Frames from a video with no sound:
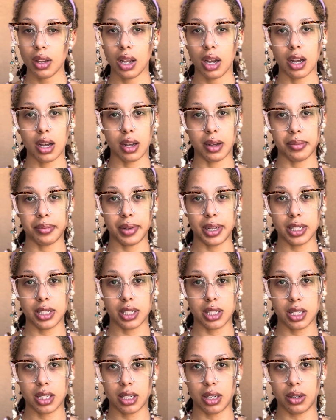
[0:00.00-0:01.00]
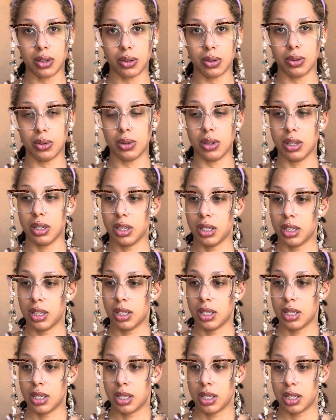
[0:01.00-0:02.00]
And so
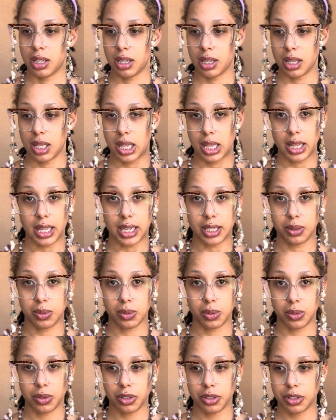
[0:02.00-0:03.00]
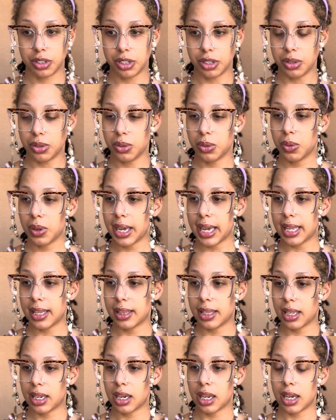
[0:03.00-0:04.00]
that's what we'll do. And
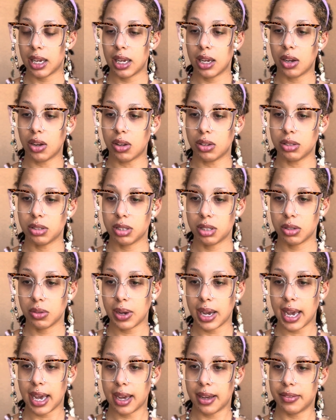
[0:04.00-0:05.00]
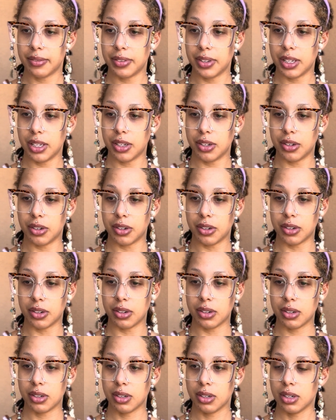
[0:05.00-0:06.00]
then I also have
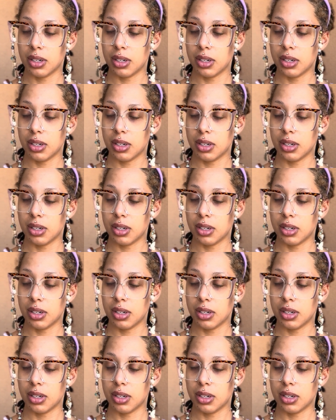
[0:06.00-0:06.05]
here